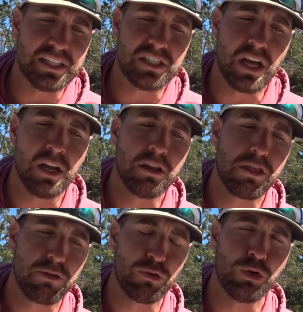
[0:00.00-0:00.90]
It's done
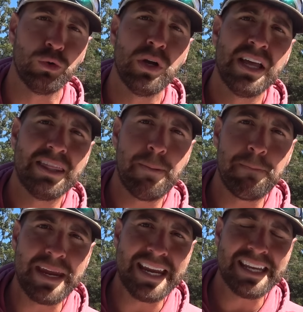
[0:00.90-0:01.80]
through the
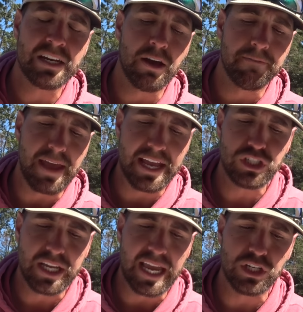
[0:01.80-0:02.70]
median of
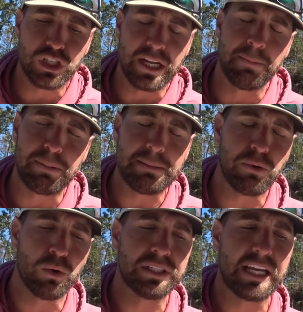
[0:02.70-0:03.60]
education, and
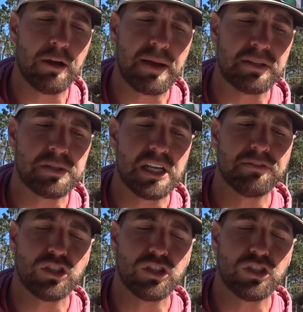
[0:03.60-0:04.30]
people only care about themselves.